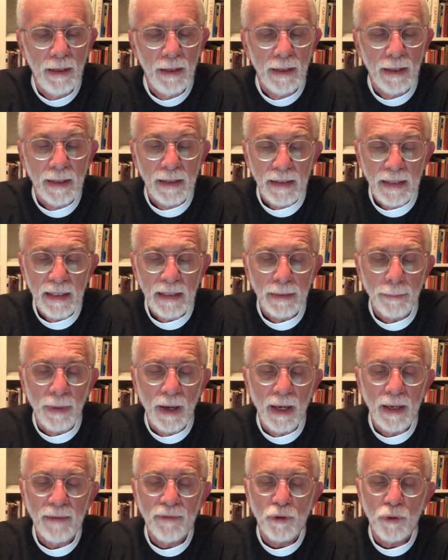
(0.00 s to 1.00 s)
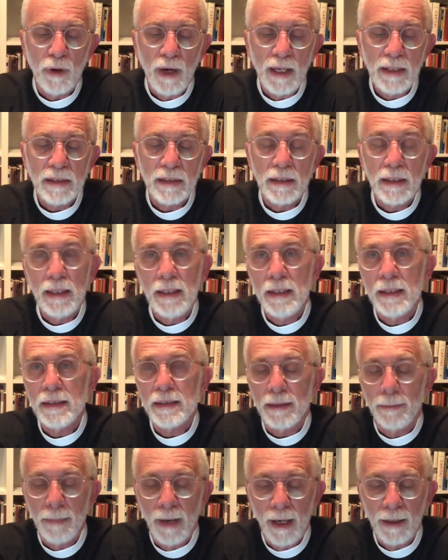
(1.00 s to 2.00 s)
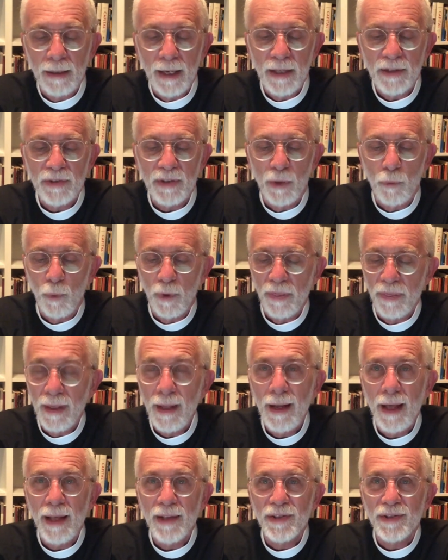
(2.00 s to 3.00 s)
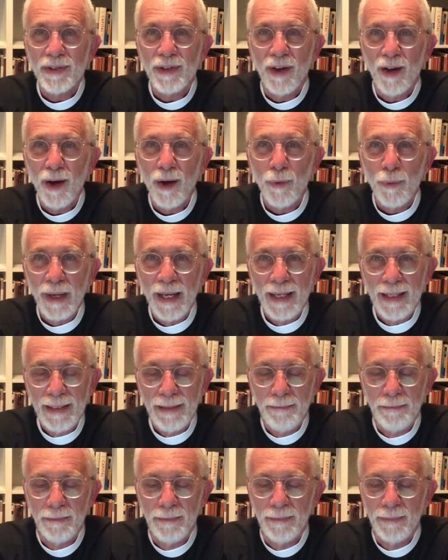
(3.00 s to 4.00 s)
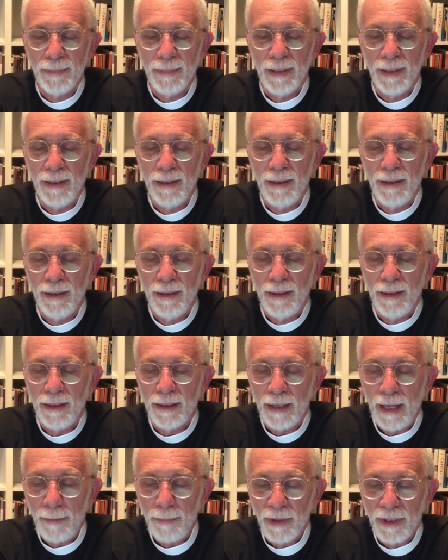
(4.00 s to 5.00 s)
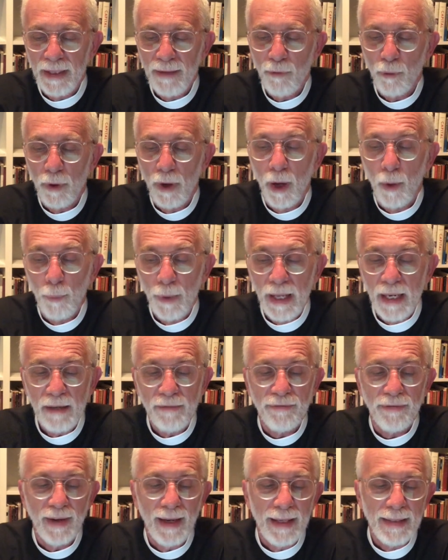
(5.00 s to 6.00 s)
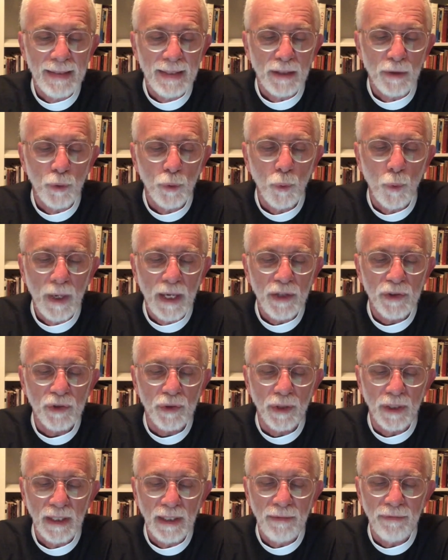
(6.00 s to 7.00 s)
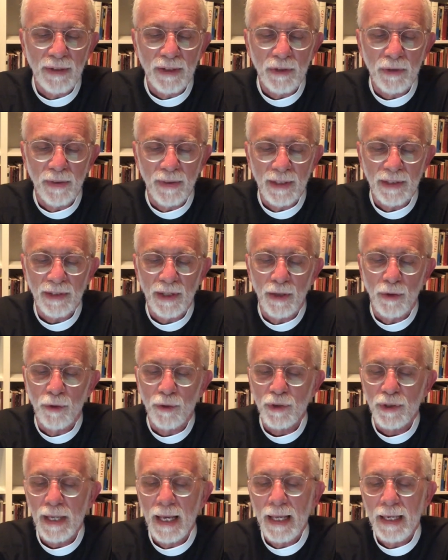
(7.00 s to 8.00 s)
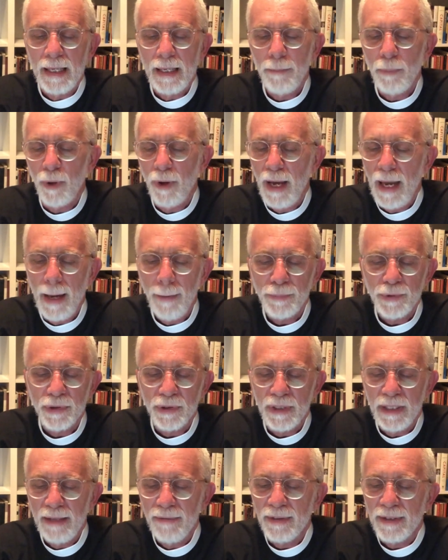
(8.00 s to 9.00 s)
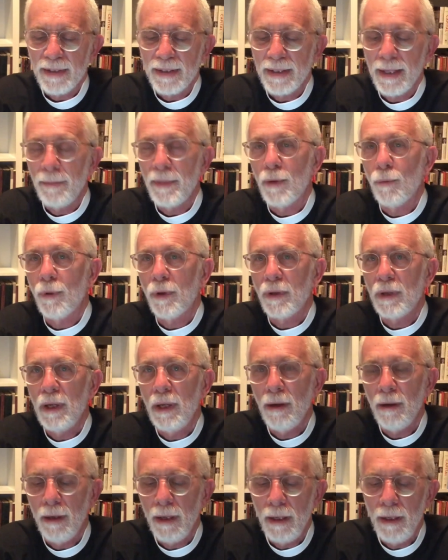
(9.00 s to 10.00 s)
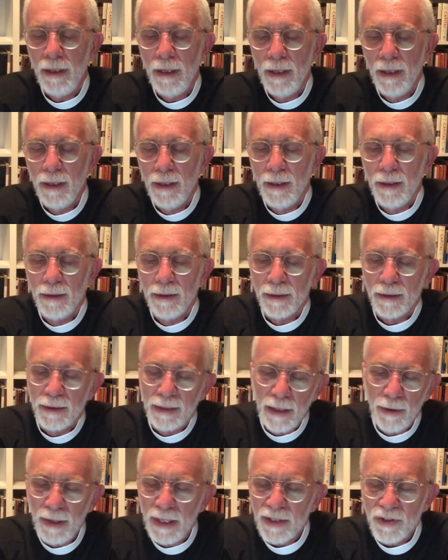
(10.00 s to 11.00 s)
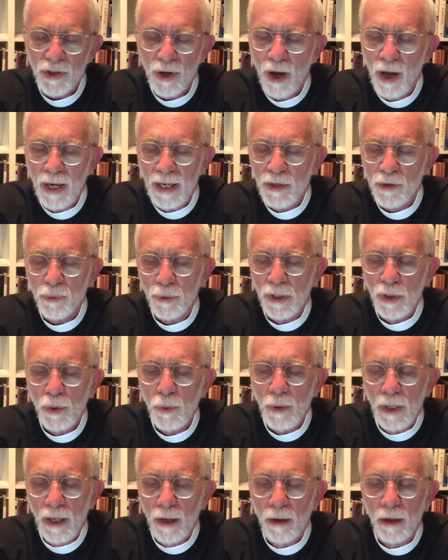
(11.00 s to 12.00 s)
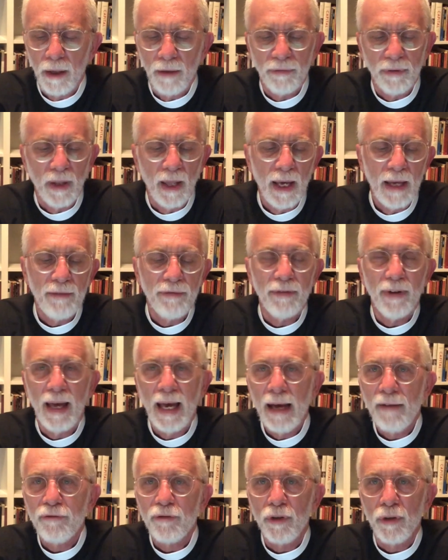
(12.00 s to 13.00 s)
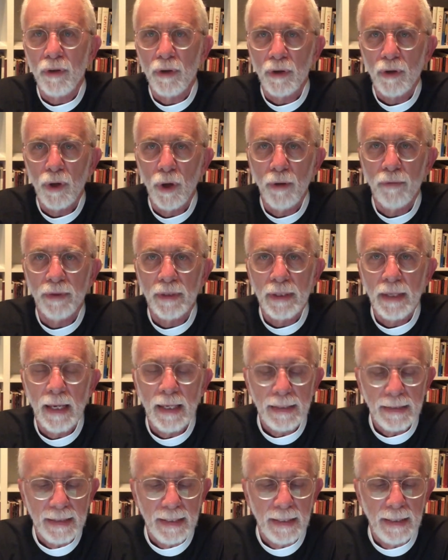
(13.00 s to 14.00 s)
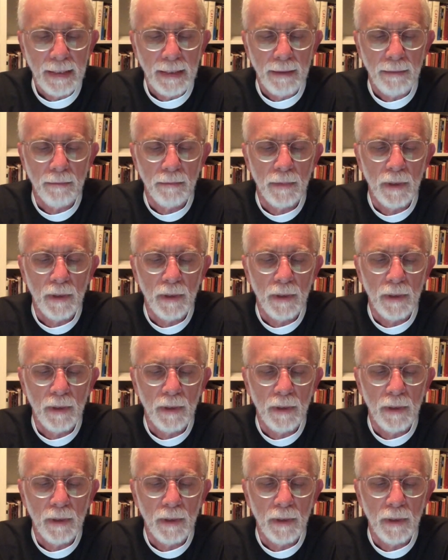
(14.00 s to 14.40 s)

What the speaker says: Indeed, the body of Christ is among us and within us already. And I believe we're already finding new ways to live into this understanding, perhaps even some that will carry us on into a new era of life after COVID-19.